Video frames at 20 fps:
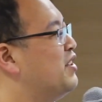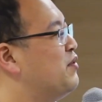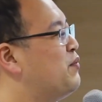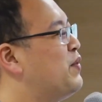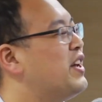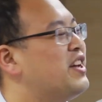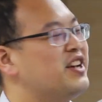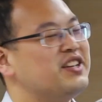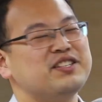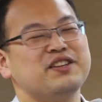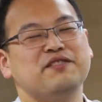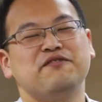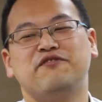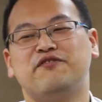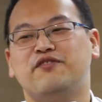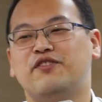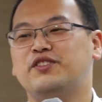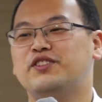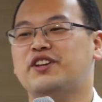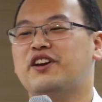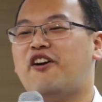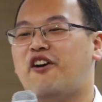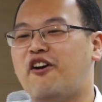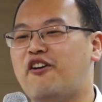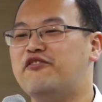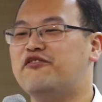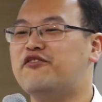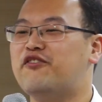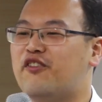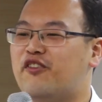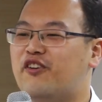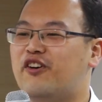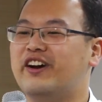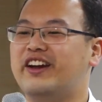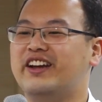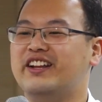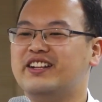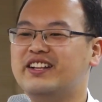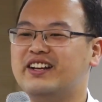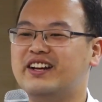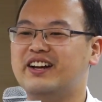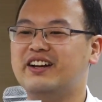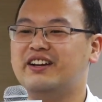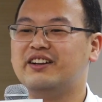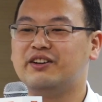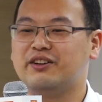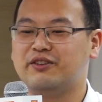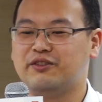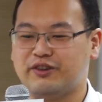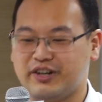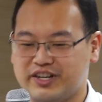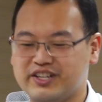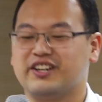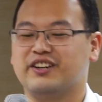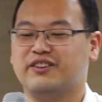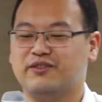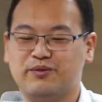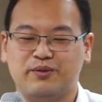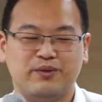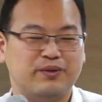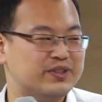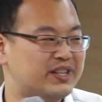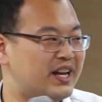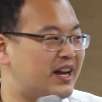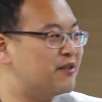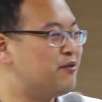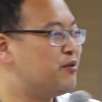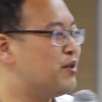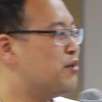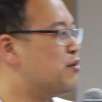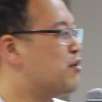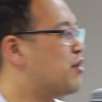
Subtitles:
Because if they all fall in the region that we